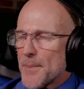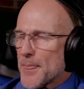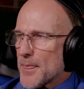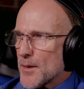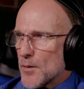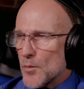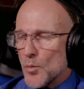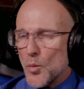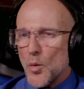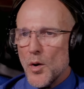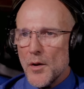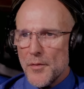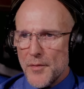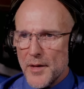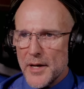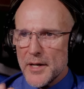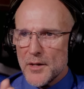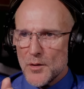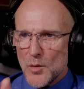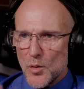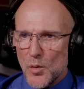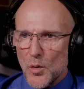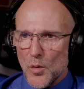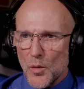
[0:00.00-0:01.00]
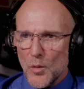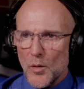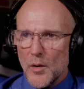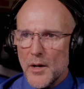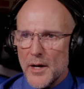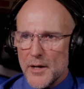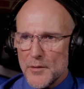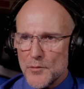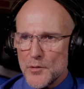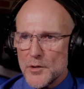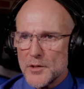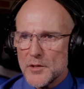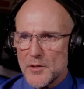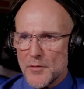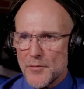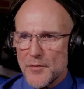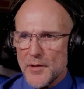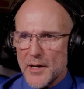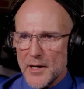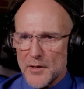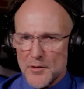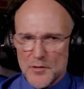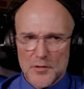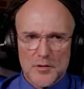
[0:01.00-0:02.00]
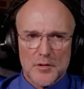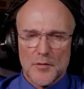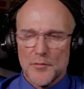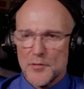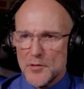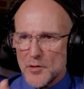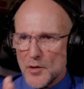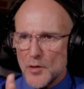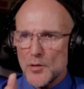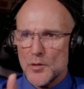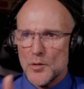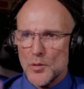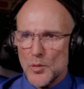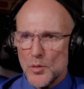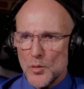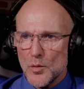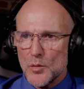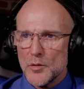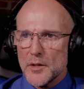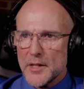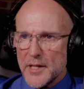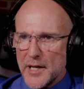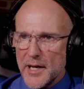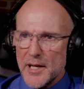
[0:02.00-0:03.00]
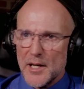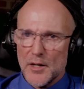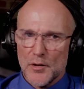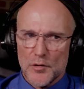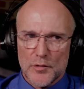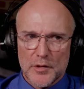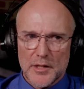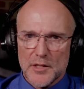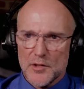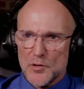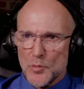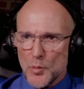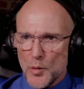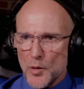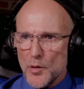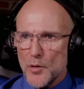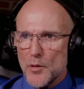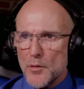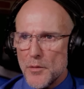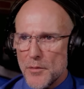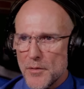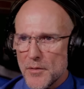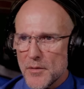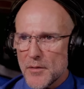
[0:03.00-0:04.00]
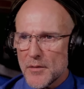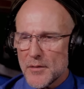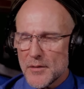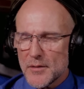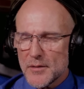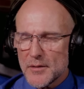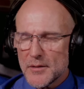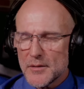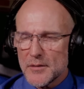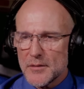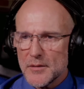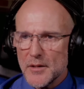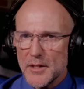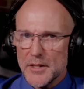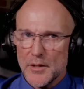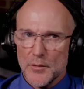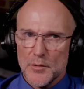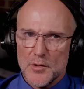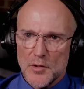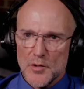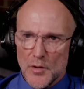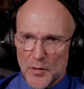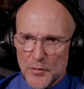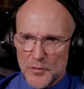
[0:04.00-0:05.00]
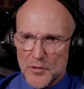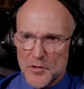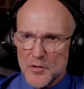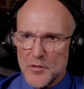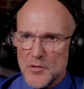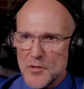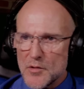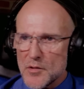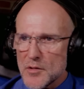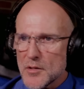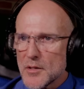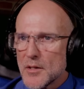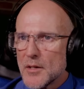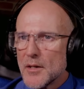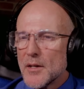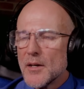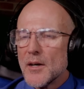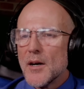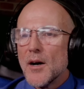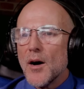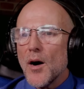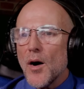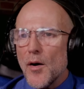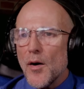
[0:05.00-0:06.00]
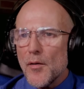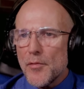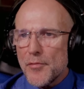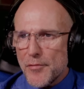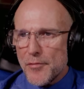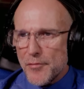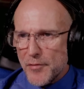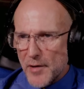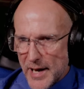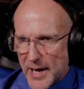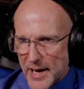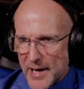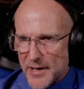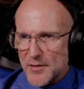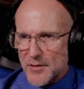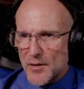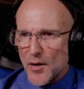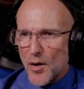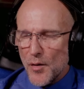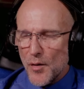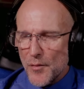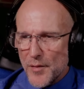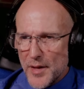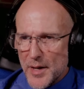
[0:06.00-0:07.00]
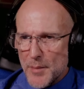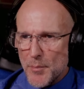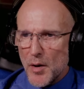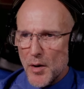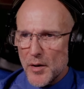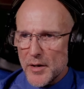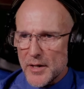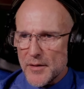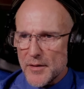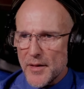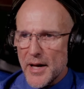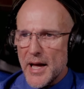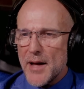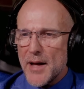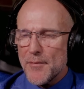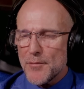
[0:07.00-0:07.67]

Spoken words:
what they call hundreds of thousands of so-called calories worth, I know it's nonsense, of fat on their body. They have